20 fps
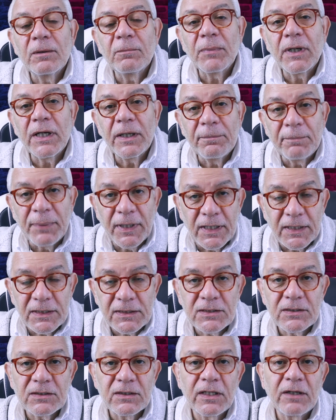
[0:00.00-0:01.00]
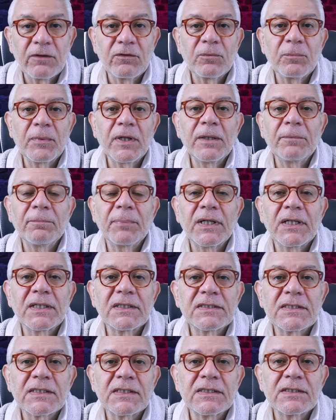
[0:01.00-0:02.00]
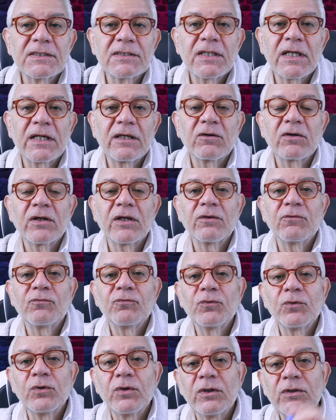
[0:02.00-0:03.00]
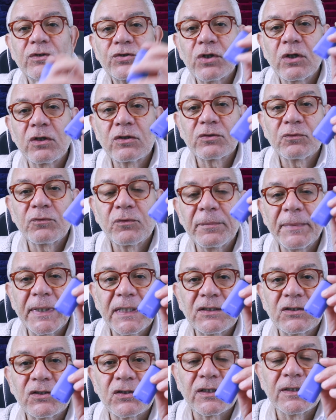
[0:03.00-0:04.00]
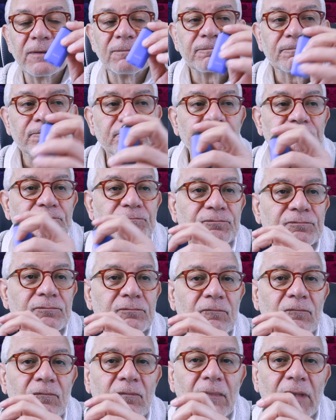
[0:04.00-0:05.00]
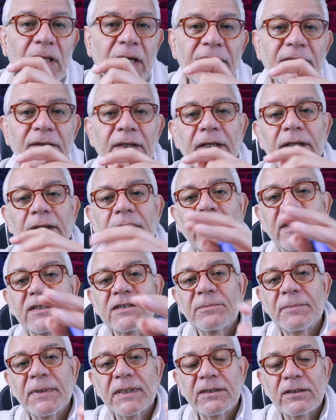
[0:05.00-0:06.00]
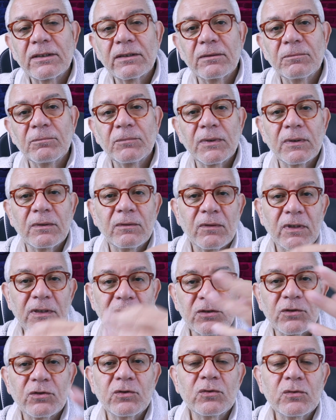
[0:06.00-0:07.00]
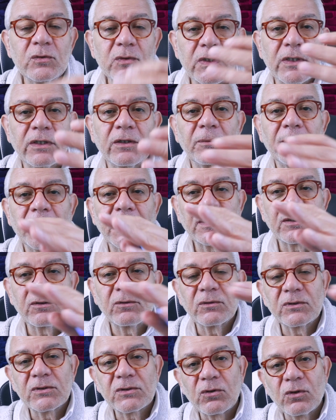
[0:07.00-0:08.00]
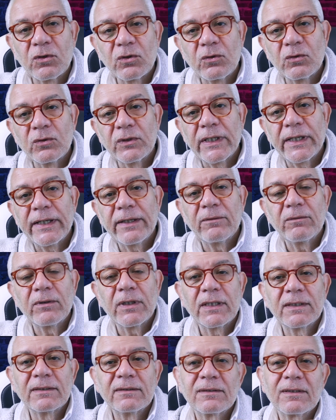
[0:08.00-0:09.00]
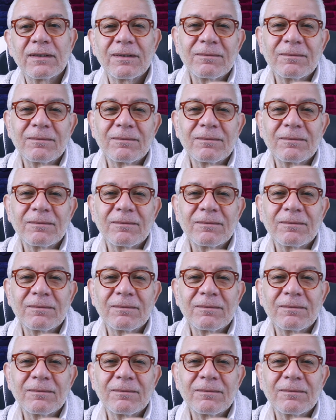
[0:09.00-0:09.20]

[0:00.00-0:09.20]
bypass. Now the bypass is that you get the full charge of the battery. And then as the battery, as you're using it, the battery is going to go down, and